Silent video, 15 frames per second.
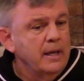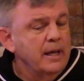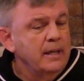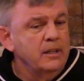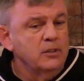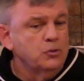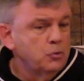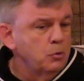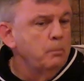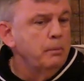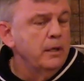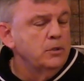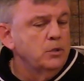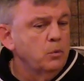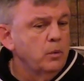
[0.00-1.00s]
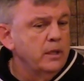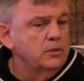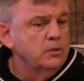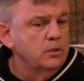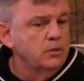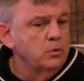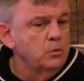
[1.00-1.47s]
And there's two basic
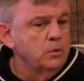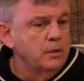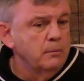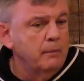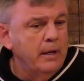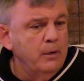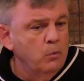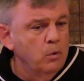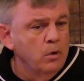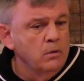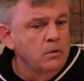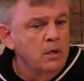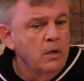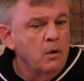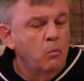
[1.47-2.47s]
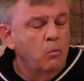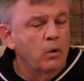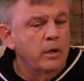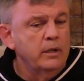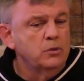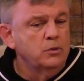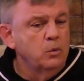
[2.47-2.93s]
ways to do it in my world.
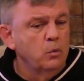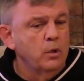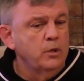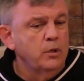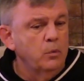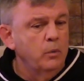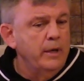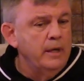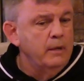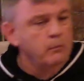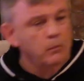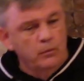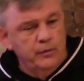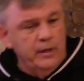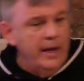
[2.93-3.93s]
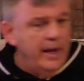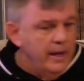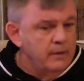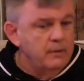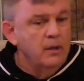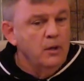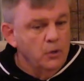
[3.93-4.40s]
One is to work your way in, move your
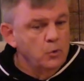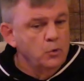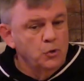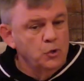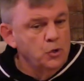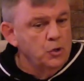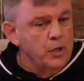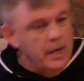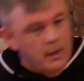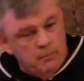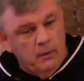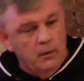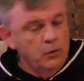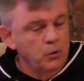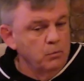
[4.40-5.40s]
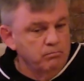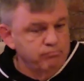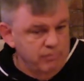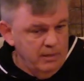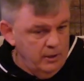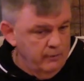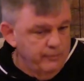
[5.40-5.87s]
head, use your jab, you
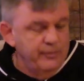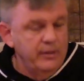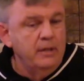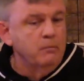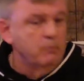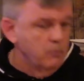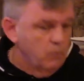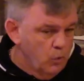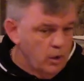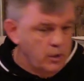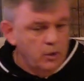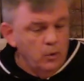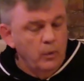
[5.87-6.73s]
bring your feet, work